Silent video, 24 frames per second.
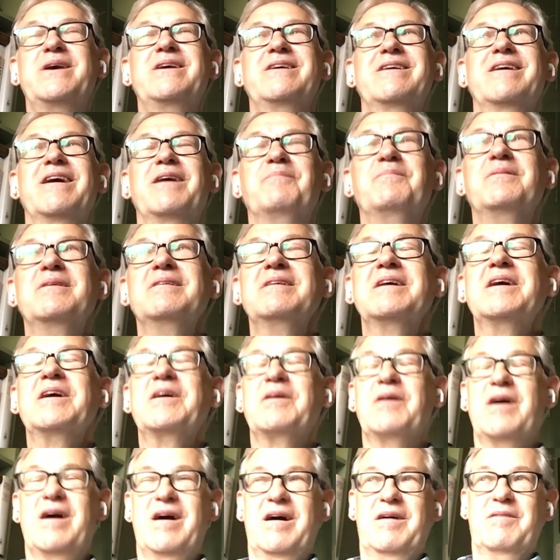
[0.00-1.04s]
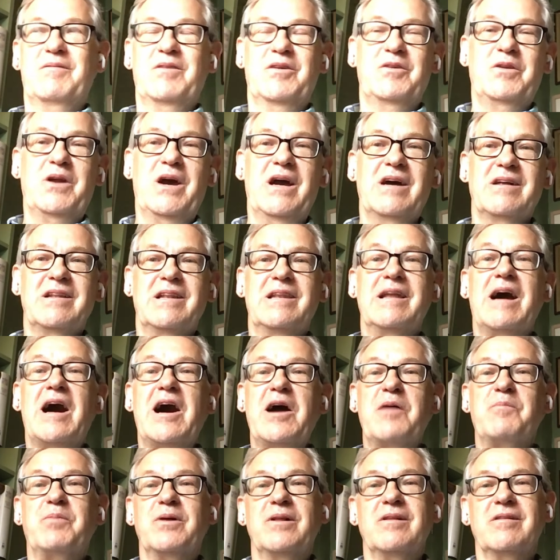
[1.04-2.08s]
be um, uh, you know,
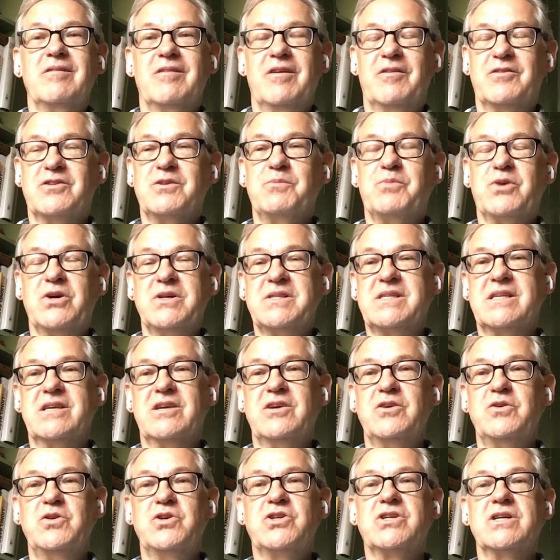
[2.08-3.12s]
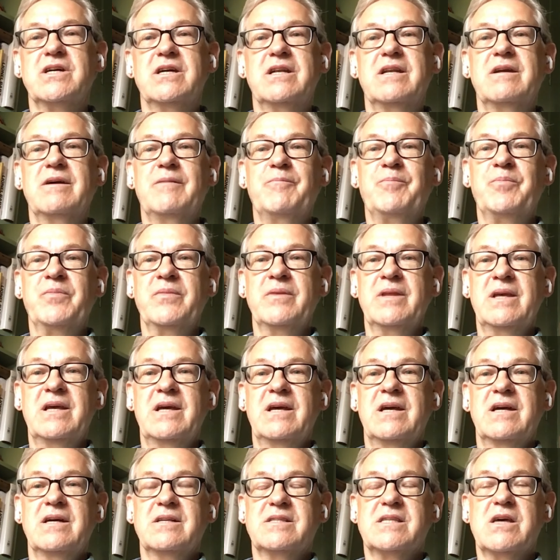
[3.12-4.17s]
liable to prosecution.
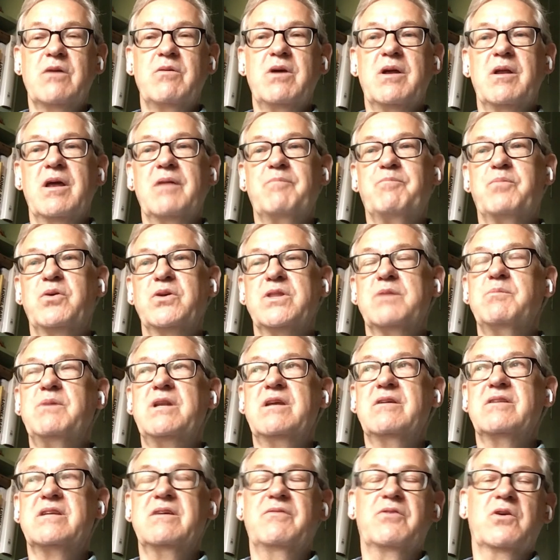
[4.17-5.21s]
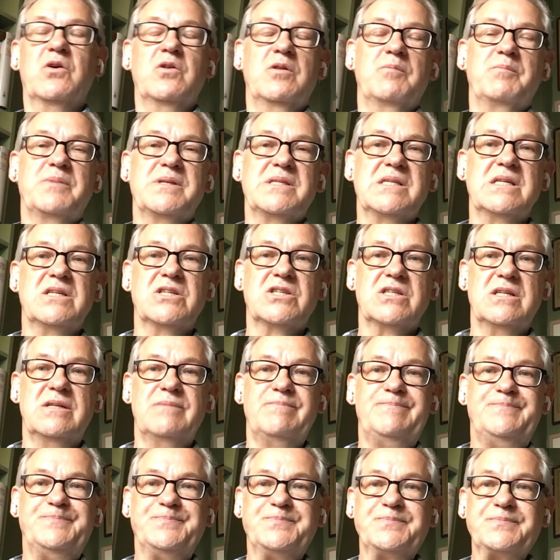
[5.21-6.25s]
So it, it, put them in a difficult position.
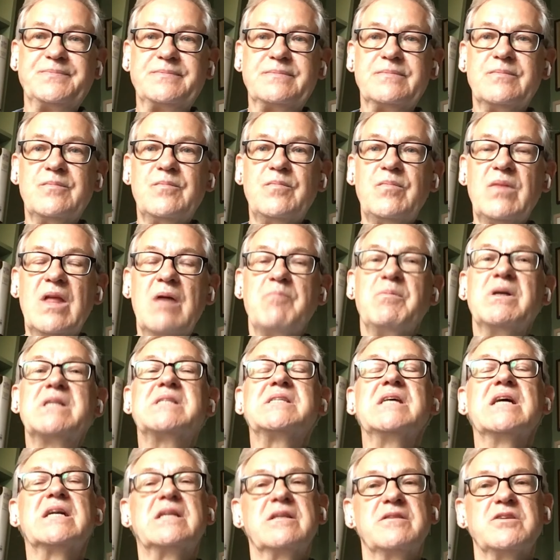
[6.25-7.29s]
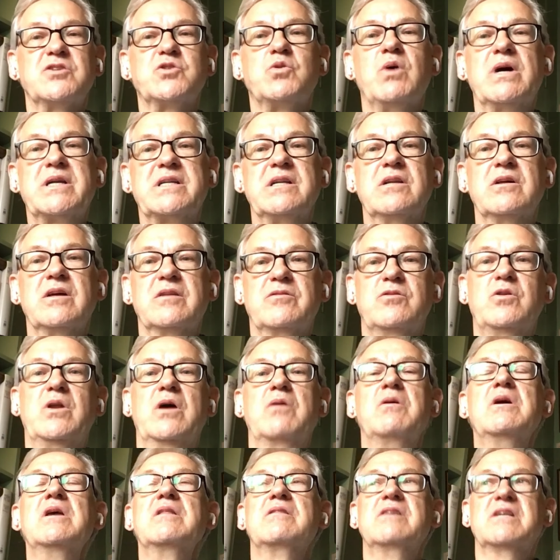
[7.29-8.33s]
But certainly, there's quite a lot, you know,
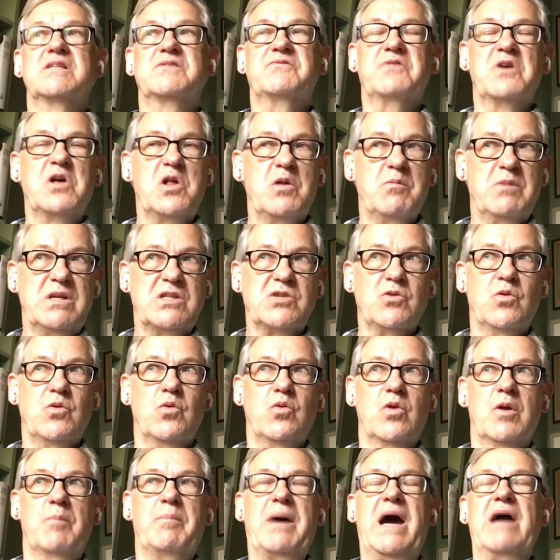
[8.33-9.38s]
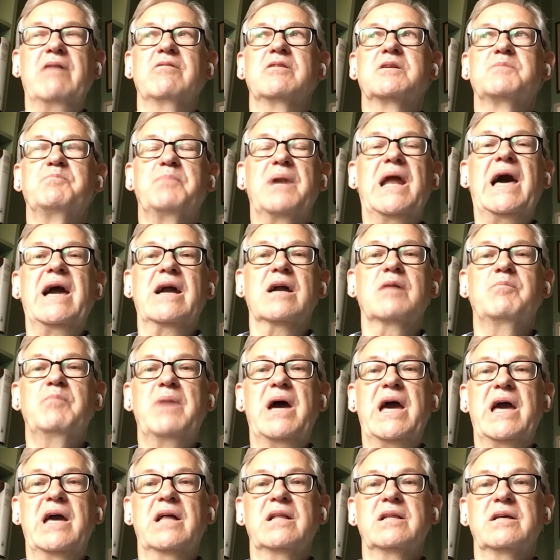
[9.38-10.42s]
this film is all about
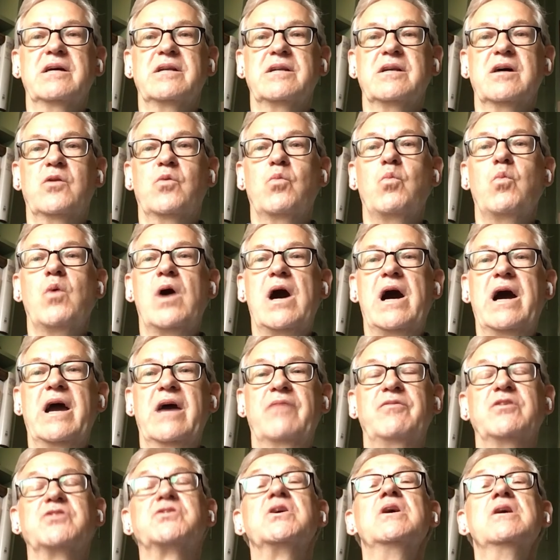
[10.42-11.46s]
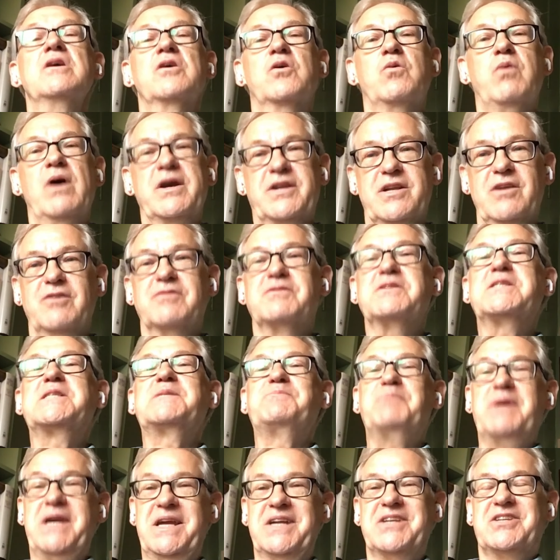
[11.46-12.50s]
blackmail and, and why. And there's quite a lot of
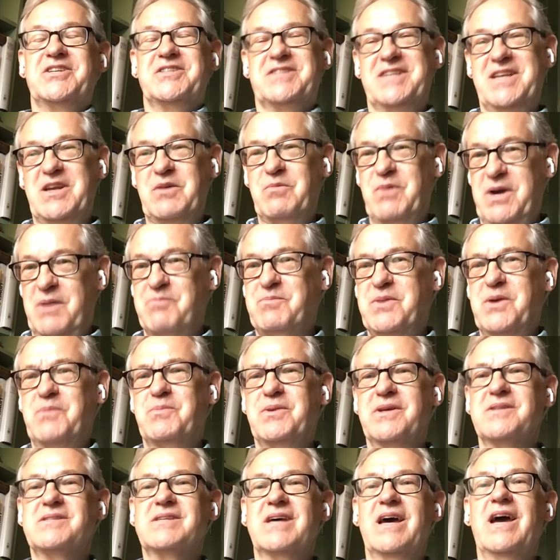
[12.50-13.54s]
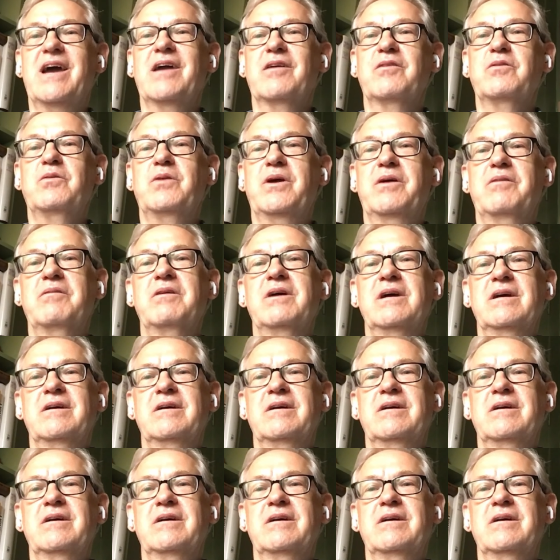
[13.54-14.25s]
speeches in it where people are saying, you know,